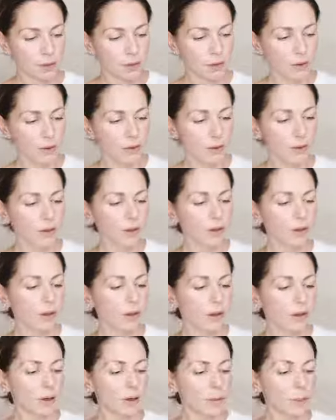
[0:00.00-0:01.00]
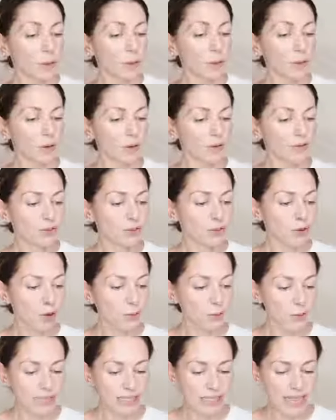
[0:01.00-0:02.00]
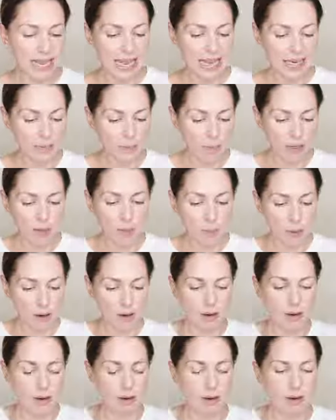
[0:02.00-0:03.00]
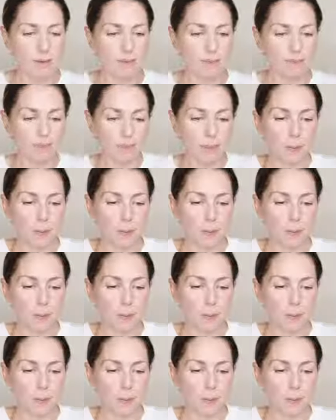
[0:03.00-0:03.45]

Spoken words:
A couple of drops in my palm.